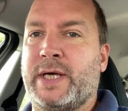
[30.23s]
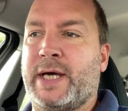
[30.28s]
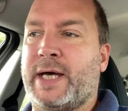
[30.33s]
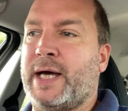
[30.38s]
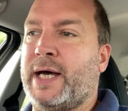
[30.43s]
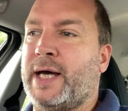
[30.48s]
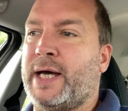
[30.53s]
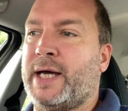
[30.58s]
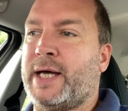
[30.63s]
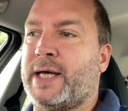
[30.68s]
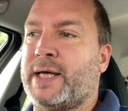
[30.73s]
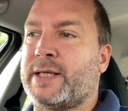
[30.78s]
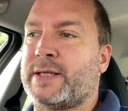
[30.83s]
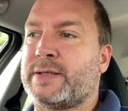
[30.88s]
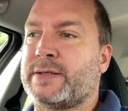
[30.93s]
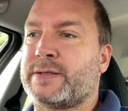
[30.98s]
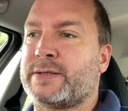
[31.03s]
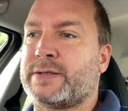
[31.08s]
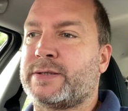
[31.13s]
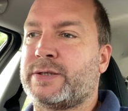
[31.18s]

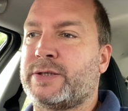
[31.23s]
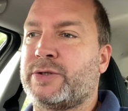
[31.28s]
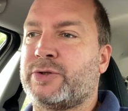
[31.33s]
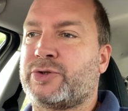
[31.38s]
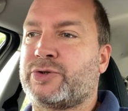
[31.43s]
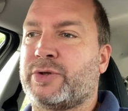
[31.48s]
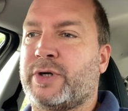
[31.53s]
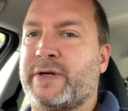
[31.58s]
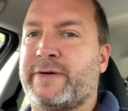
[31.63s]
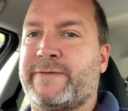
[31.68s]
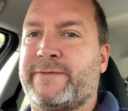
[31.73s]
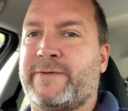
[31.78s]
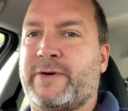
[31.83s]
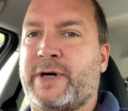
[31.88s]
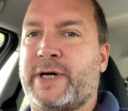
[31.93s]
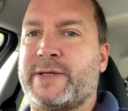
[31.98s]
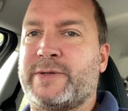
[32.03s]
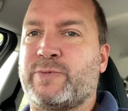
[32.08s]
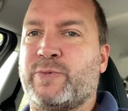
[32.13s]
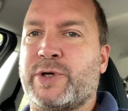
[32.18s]
and you're trying to
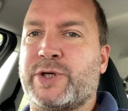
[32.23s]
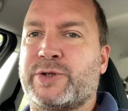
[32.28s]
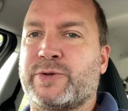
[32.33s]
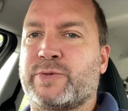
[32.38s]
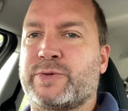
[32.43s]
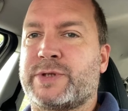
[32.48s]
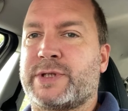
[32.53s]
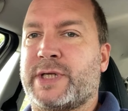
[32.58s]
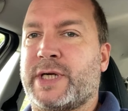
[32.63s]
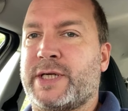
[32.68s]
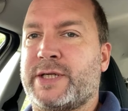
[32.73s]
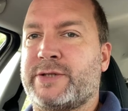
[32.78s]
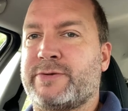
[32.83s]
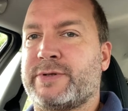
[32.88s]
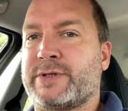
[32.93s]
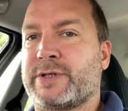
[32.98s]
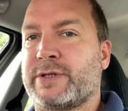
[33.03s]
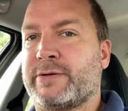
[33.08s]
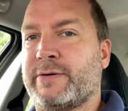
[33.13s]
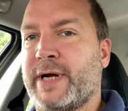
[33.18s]
find which alternator
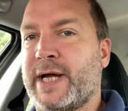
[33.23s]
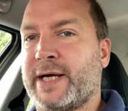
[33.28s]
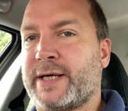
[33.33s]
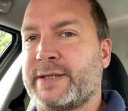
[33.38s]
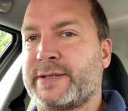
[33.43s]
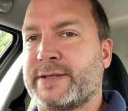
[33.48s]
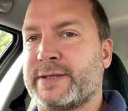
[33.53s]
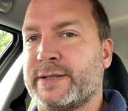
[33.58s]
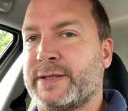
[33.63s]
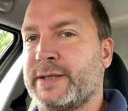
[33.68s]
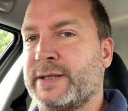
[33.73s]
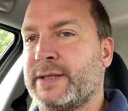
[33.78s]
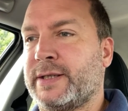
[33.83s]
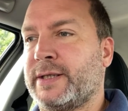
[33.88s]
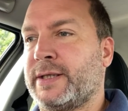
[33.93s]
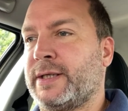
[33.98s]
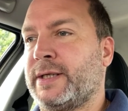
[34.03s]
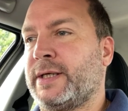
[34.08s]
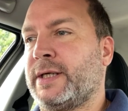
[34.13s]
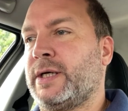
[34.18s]
is correct,
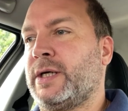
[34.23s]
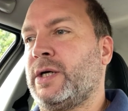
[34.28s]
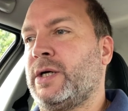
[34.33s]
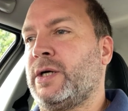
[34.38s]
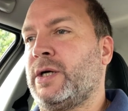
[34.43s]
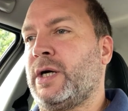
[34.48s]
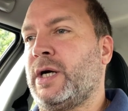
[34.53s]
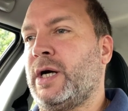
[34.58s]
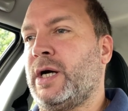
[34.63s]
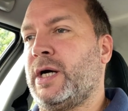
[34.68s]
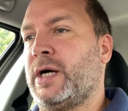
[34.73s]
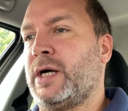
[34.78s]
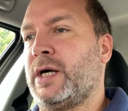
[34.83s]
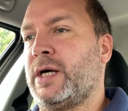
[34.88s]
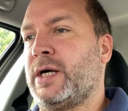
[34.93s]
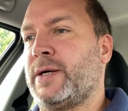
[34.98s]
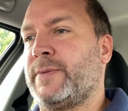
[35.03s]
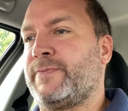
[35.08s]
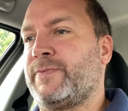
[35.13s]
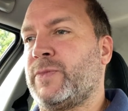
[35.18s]

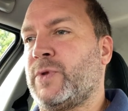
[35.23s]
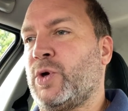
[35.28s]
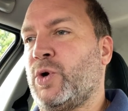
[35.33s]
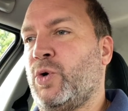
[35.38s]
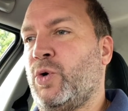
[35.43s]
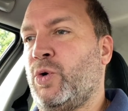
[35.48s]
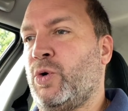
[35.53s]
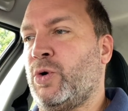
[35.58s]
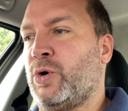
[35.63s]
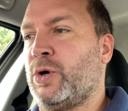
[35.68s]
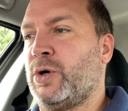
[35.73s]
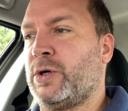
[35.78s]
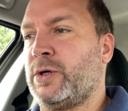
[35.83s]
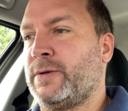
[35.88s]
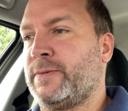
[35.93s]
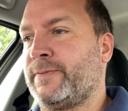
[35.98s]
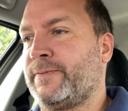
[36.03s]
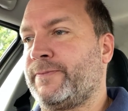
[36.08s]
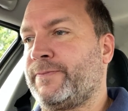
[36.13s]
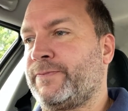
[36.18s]

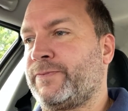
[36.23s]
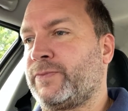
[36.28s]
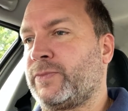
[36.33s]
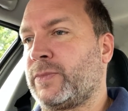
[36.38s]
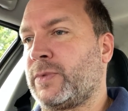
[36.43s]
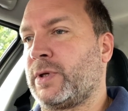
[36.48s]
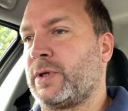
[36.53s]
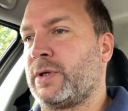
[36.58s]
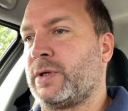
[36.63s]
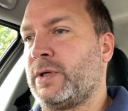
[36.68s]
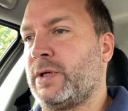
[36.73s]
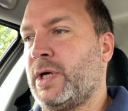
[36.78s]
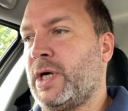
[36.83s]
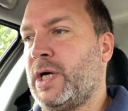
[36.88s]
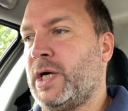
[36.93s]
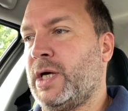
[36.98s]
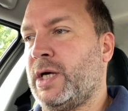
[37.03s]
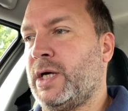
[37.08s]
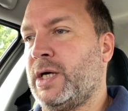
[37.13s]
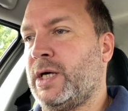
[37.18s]
or
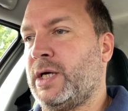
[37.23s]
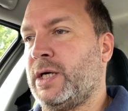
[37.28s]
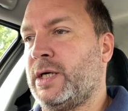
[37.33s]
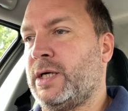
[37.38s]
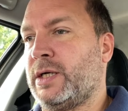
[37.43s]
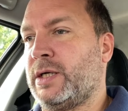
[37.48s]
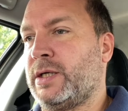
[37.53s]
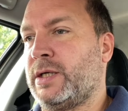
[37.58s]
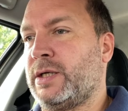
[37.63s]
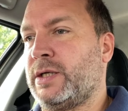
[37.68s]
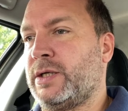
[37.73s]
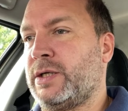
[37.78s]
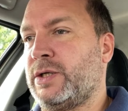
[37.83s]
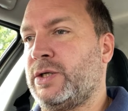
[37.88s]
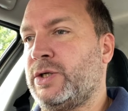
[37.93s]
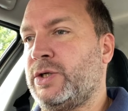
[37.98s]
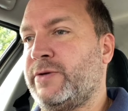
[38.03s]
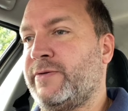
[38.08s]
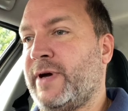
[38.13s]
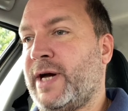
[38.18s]

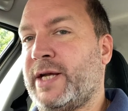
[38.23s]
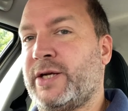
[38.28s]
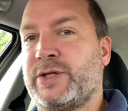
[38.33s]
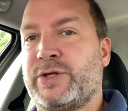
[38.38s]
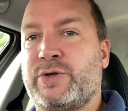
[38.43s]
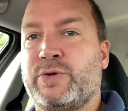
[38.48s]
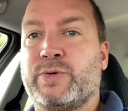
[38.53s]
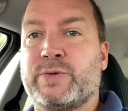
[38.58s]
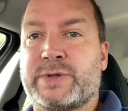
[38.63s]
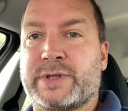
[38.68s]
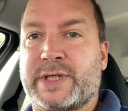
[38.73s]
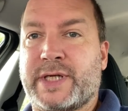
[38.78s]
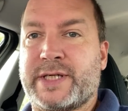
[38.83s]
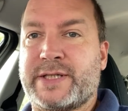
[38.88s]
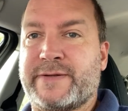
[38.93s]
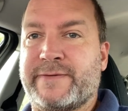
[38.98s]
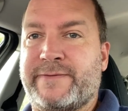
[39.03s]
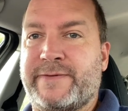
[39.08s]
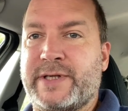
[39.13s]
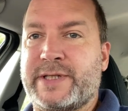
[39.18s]
you've had a new
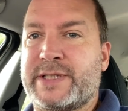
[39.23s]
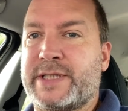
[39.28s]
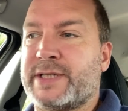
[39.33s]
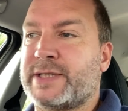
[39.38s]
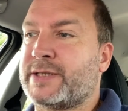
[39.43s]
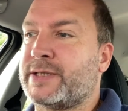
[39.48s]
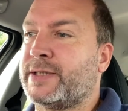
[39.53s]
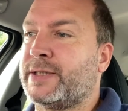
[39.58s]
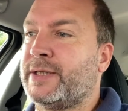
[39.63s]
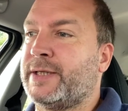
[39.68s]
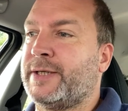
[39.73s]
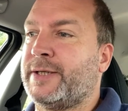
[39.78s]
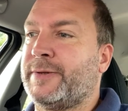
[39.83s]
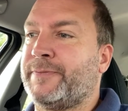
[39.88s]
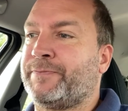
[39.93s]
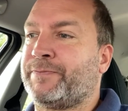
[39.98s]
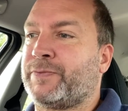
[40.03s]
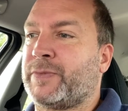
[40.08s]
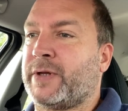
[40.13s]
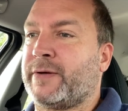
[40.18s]
alternator fitted
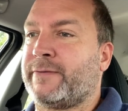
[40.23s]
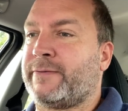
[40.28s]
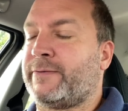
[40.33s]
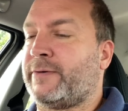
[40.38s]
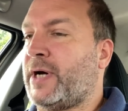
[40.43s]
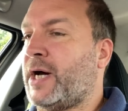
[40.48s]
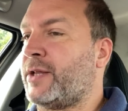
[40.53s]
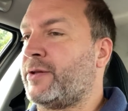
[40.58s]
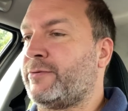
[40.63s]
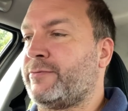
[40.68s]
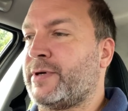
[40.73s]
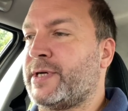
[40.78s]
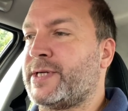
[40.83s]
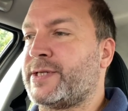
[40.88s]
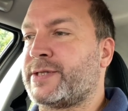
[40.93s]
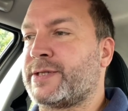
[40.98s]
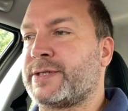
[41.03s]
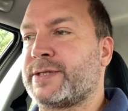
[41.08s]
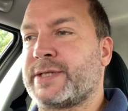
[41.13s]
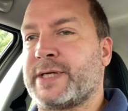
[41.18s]
for other
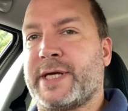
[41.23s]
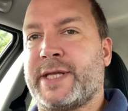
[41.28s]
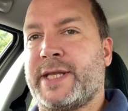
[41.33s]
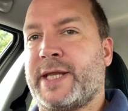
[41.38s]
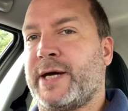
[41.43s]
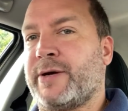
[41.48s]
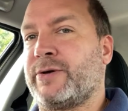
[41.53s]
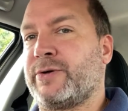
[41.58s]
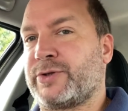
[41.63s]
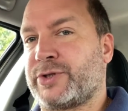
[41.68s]
reasons and now your